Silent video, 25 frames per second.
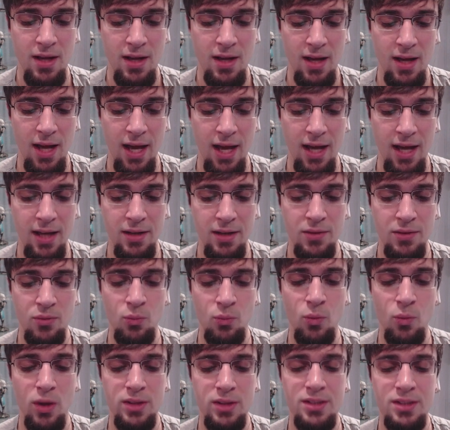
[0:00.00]
and
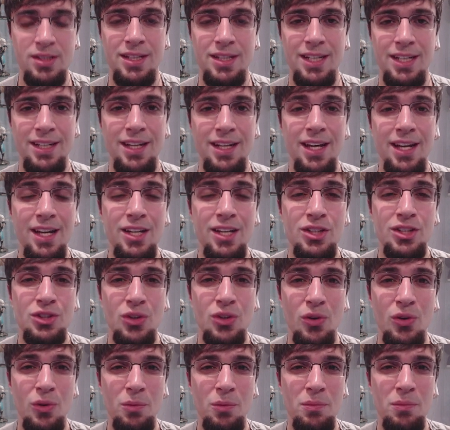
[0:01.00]
one Sid.
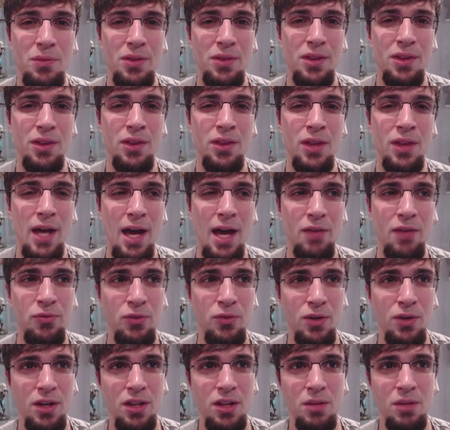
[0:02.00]
So the
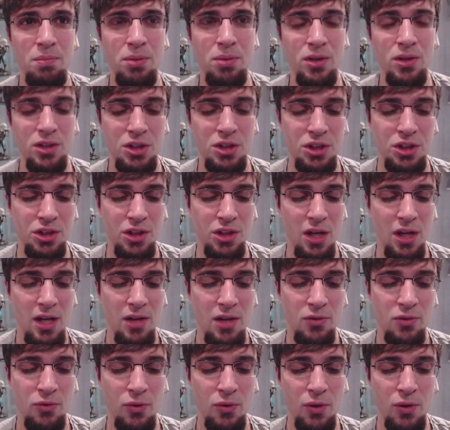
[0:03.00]
effort and the push
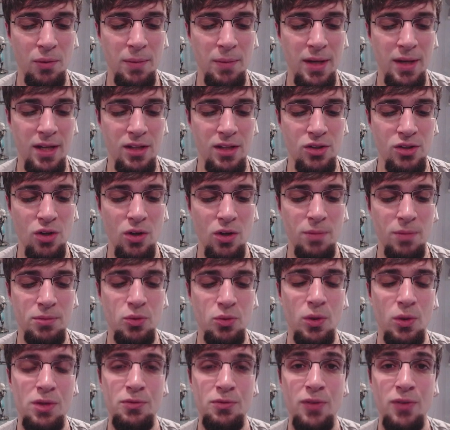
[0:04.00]
for making top
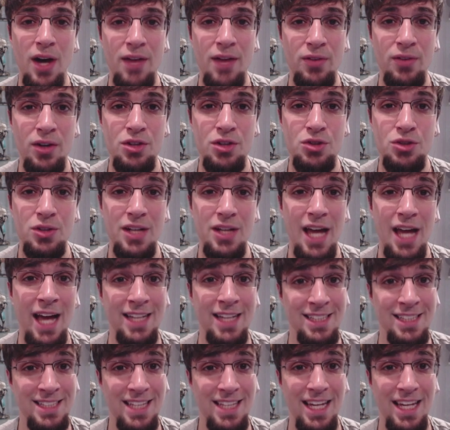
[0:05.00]
2,500
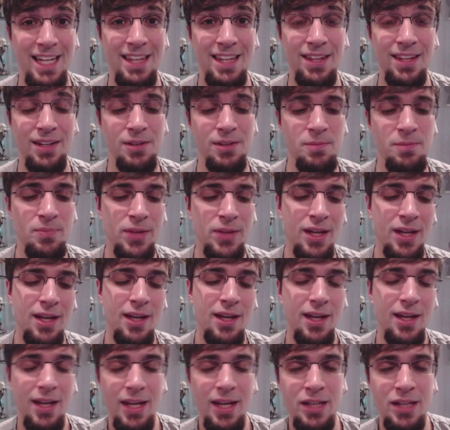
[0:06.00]
and staying there
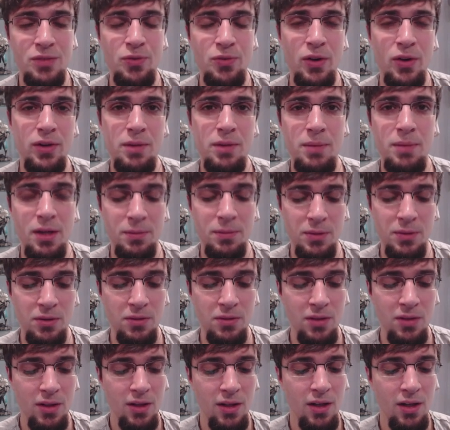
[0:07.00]
is very
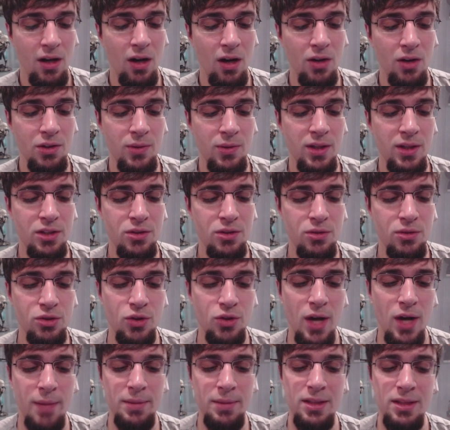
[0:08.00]
minimal all you want to do is
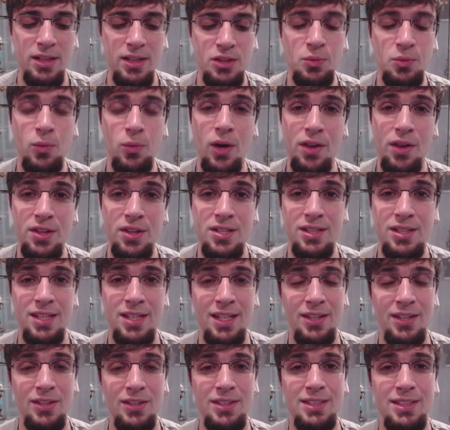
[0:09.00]
grab at least one of the
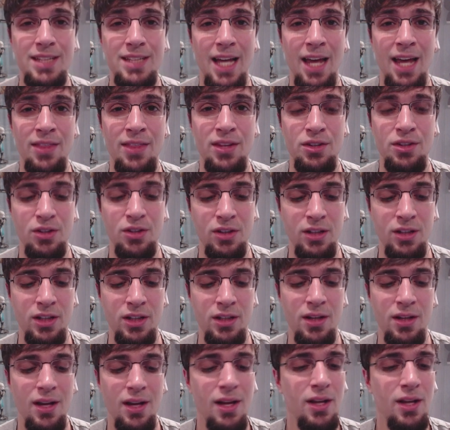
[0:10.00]
skills and then you're
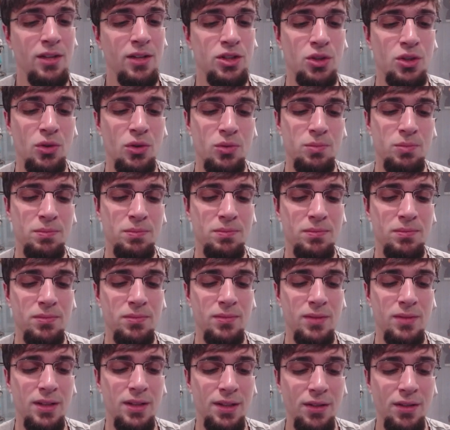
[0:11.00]
good. So
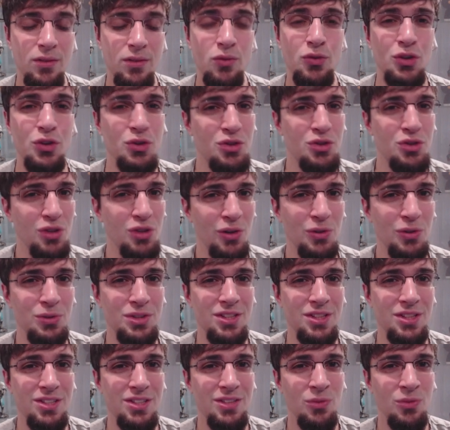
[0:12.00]
even if you
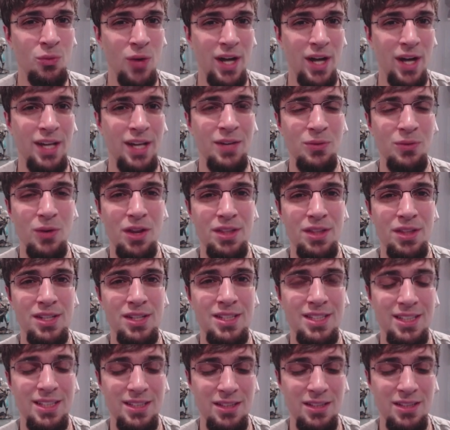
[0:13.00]
don't rank in one of
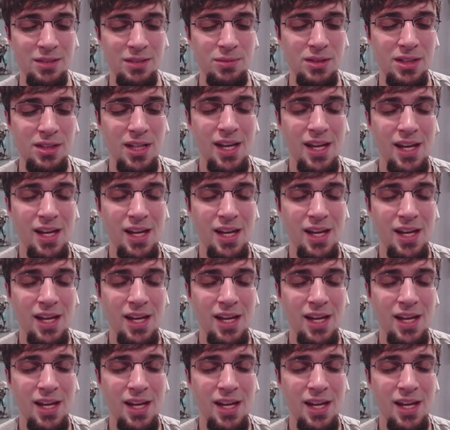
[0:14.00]
these systems,